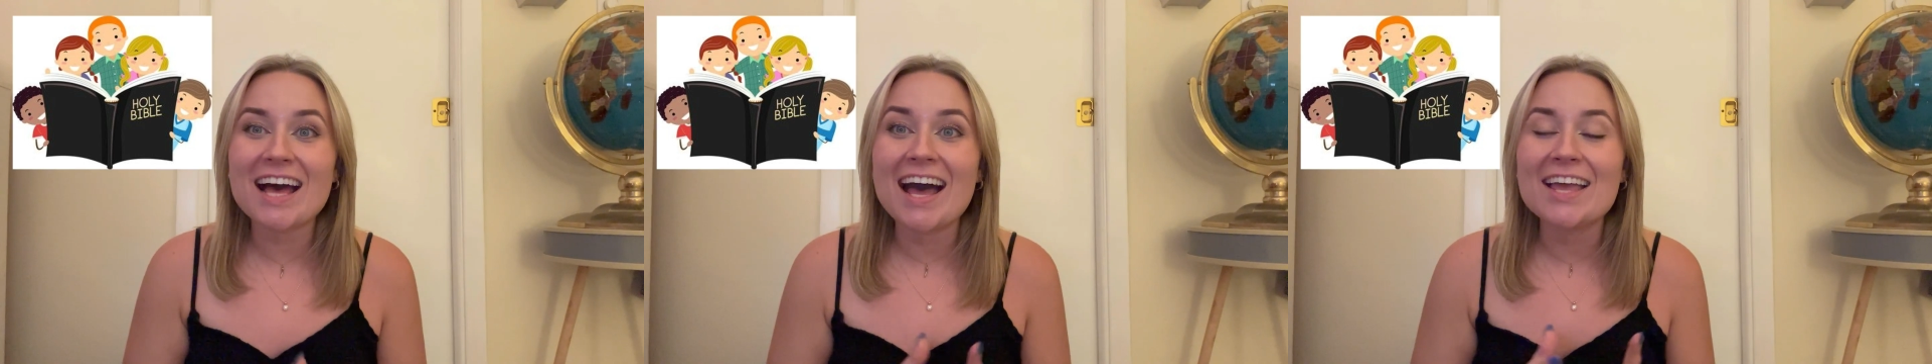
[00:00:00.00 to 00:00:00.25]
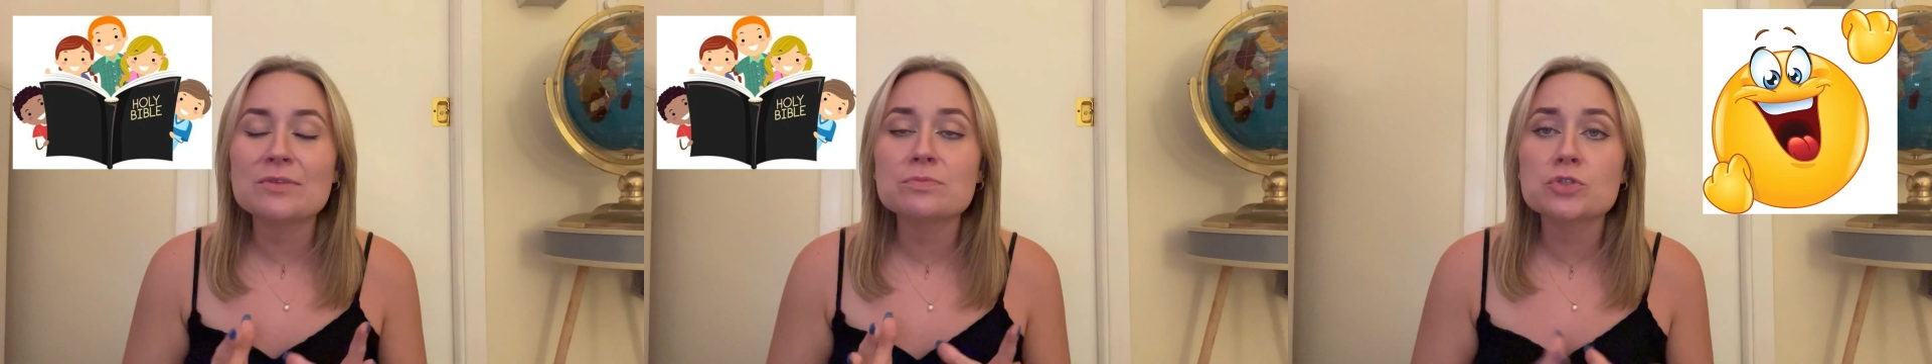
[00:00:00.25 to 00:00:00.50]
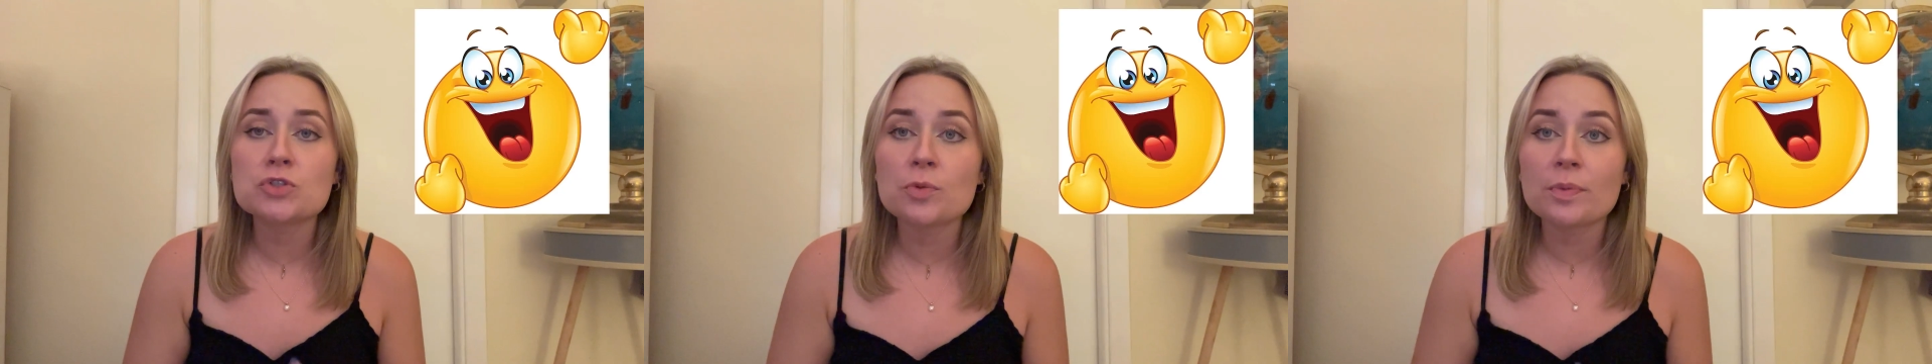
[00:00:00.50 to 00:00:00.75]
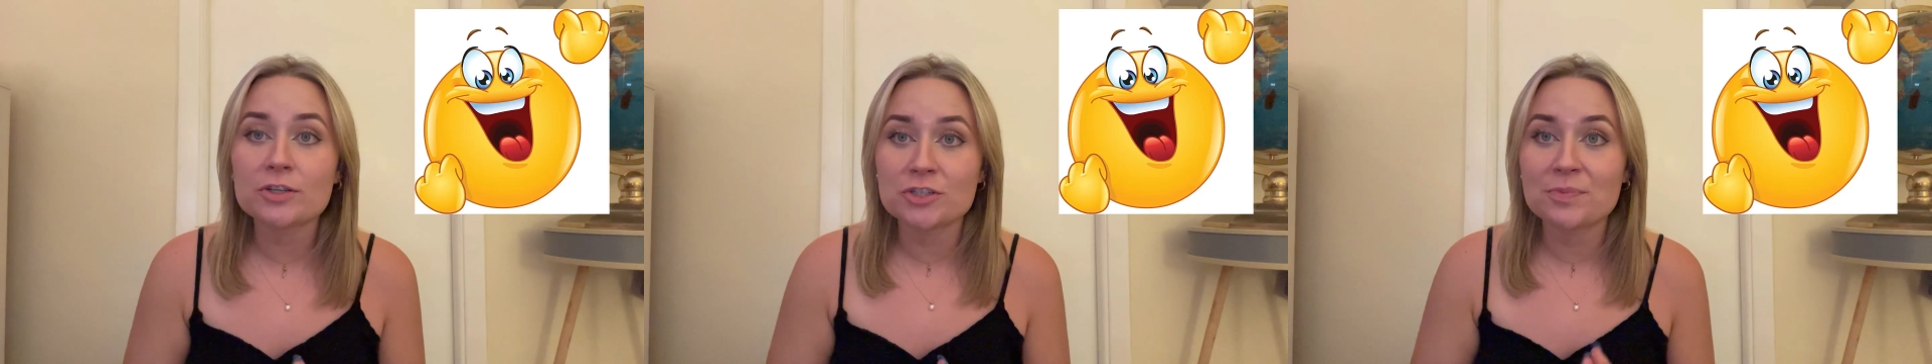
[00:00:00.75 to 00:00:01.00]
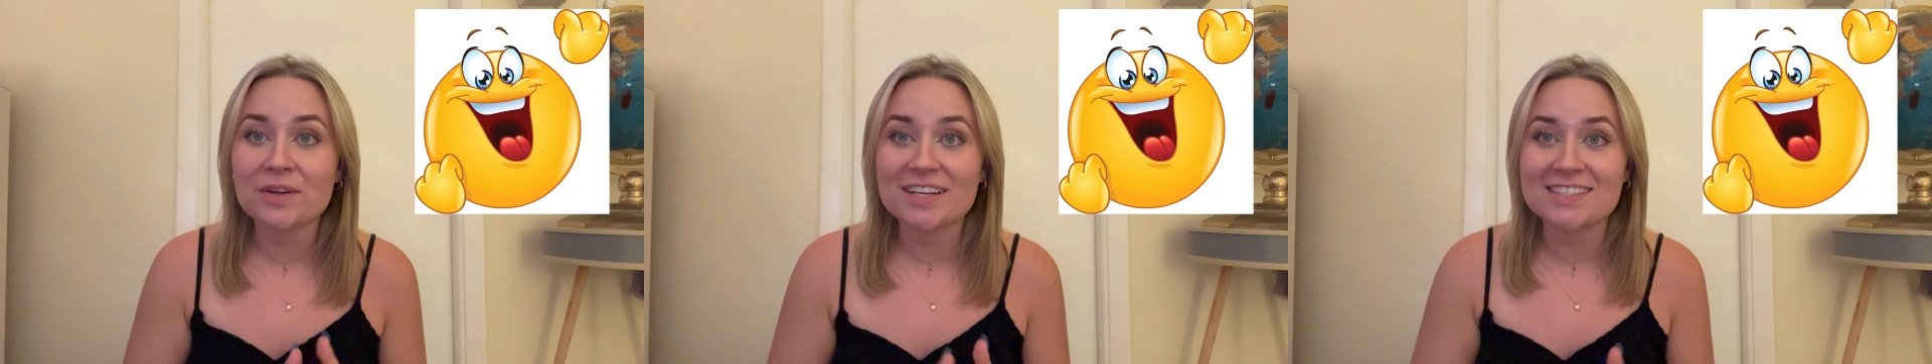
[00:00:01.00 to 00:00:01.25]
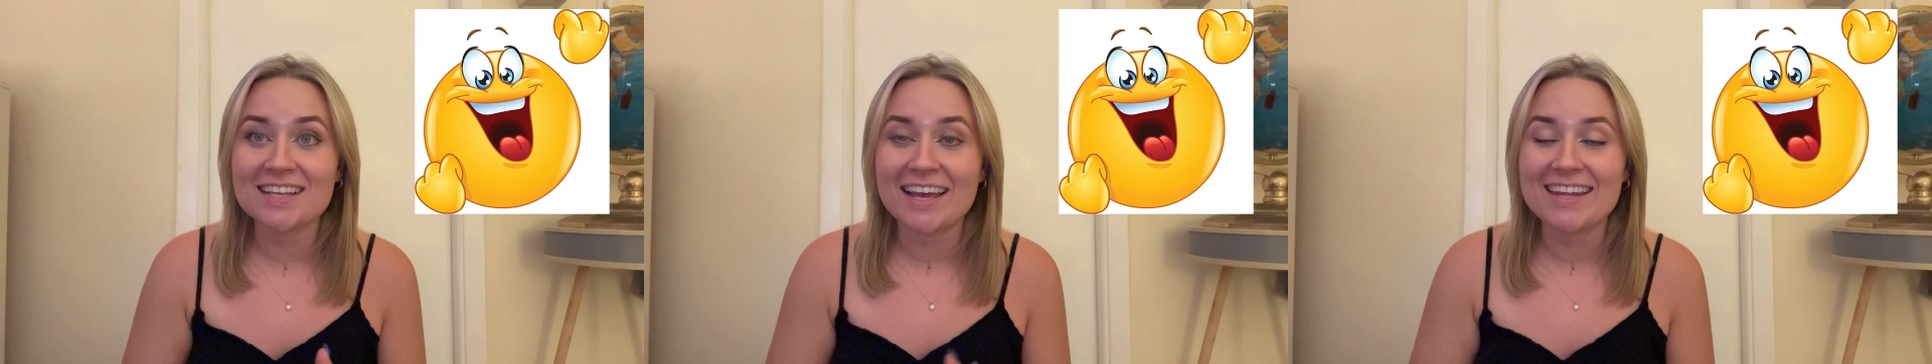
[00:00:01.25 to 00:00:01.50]
I am super duper
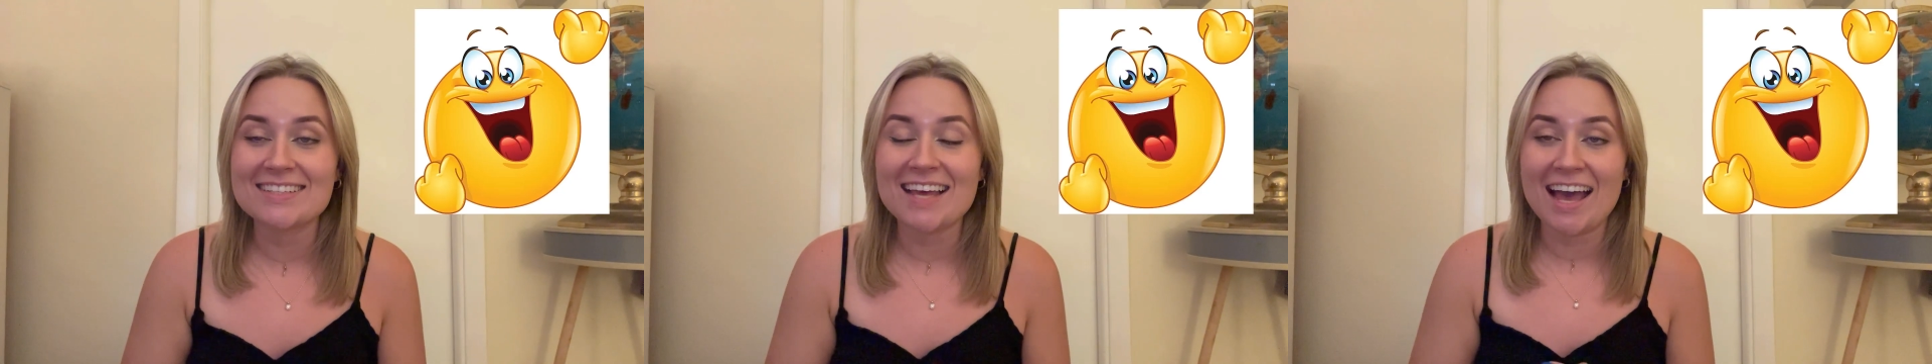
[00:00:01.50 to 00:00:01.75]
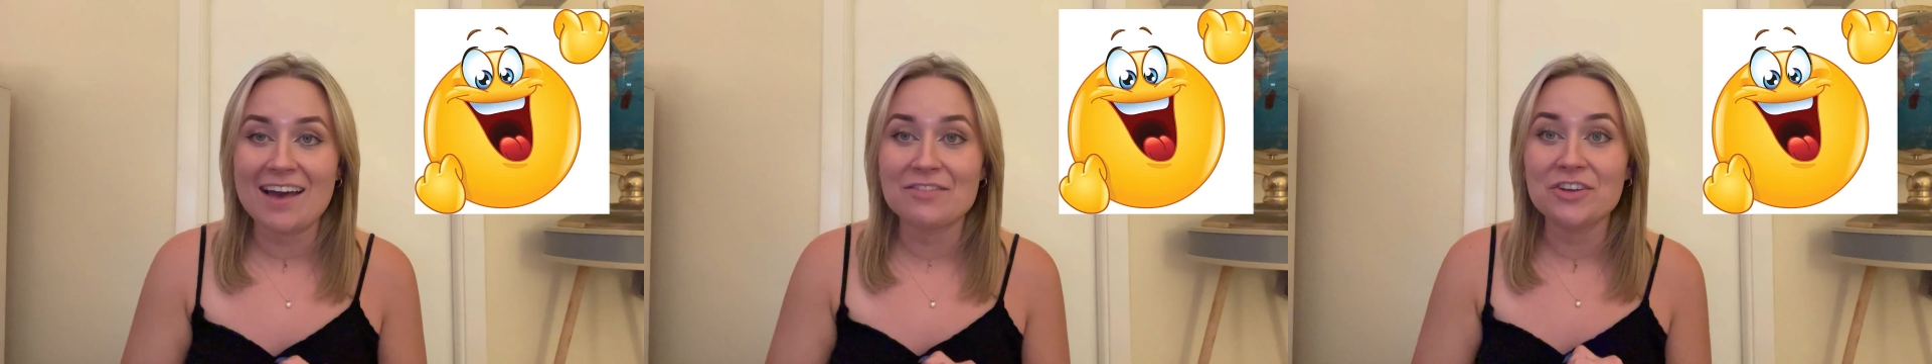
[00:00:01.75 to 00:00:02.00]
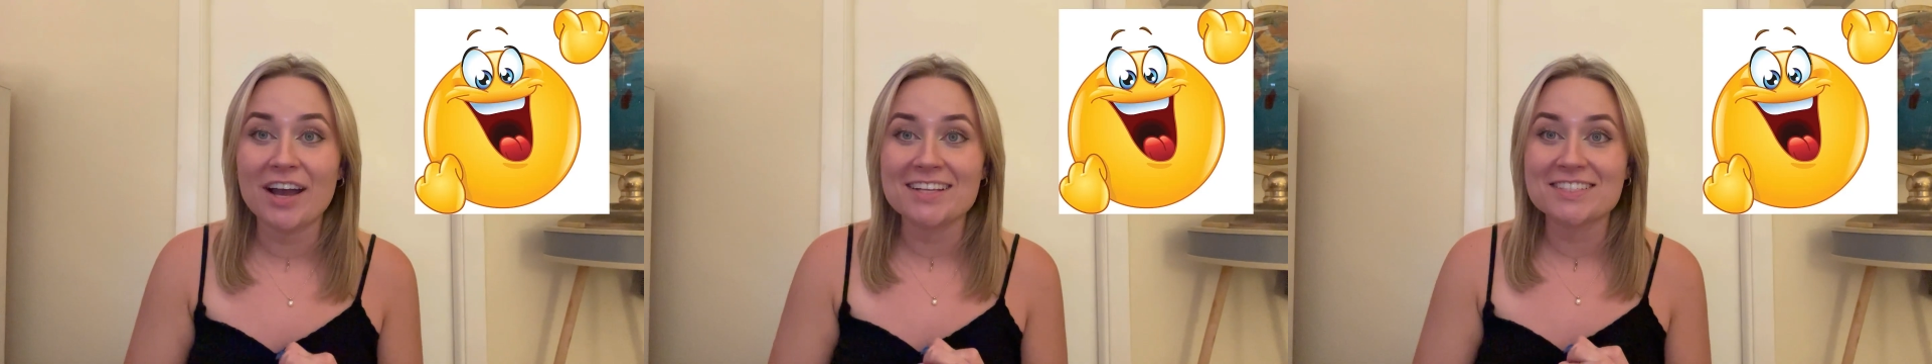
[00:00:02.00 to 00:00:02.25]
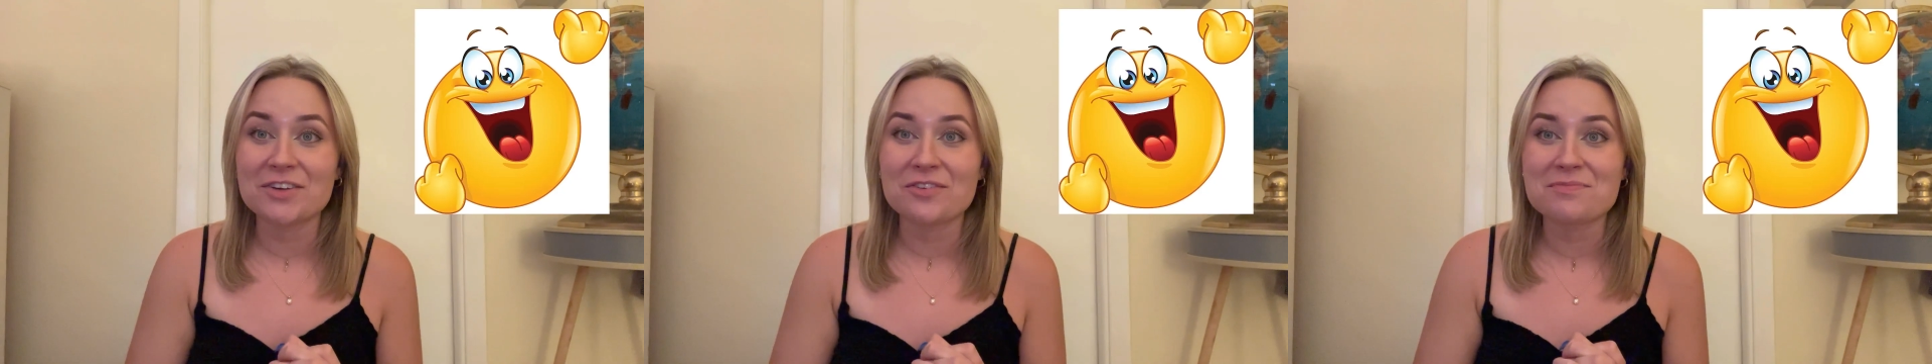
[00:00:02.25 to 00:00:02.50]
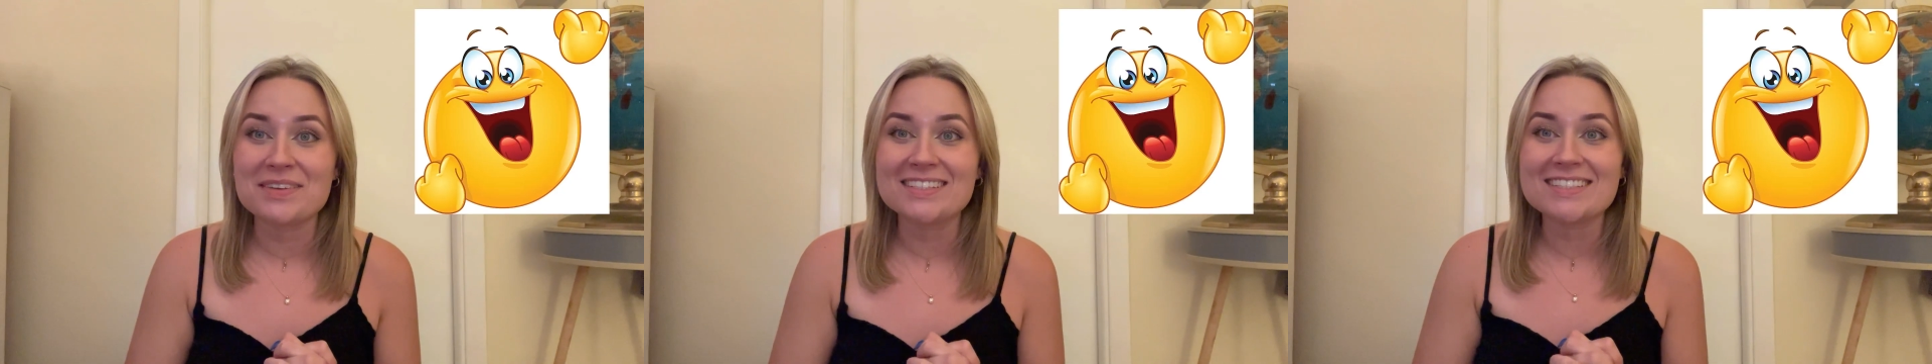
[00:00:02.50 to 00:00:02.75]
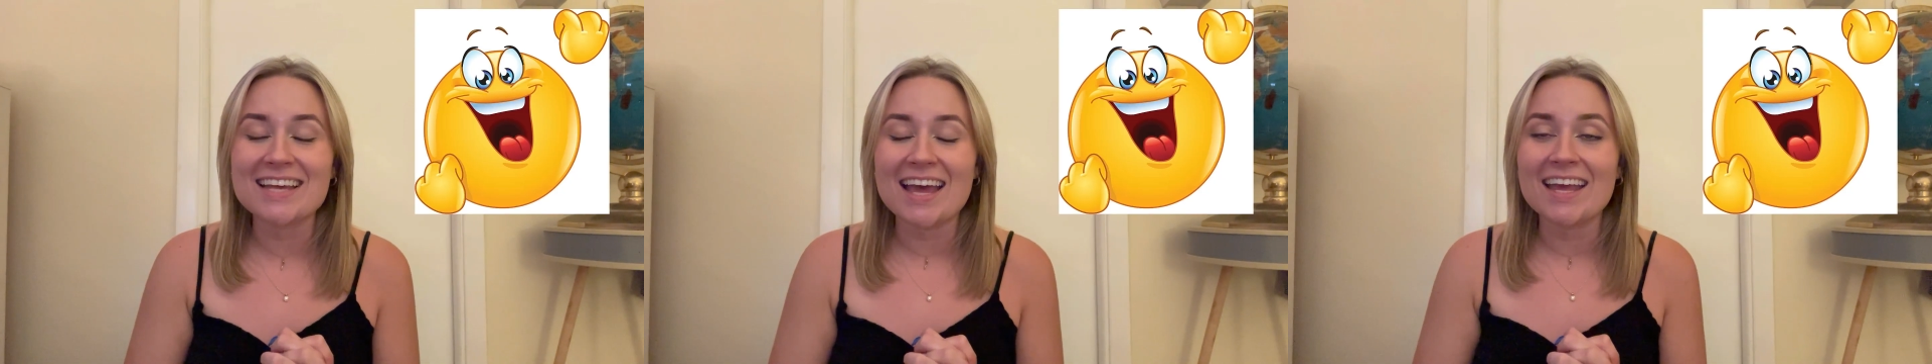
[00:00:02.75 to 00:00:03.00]
excited to have you guys here with me
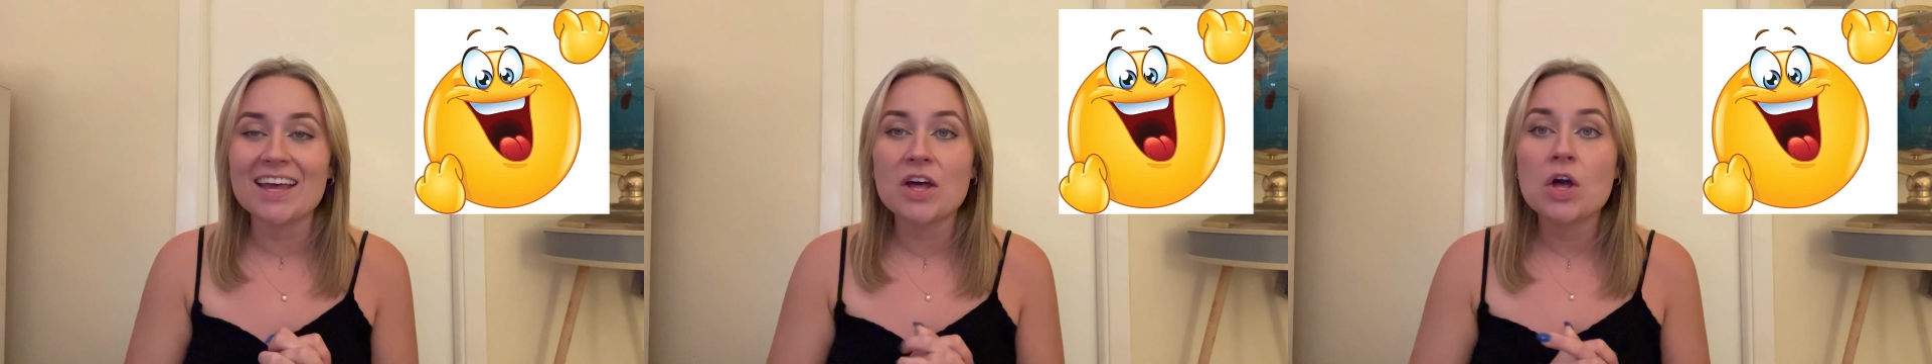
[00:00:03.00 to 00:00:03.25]
today.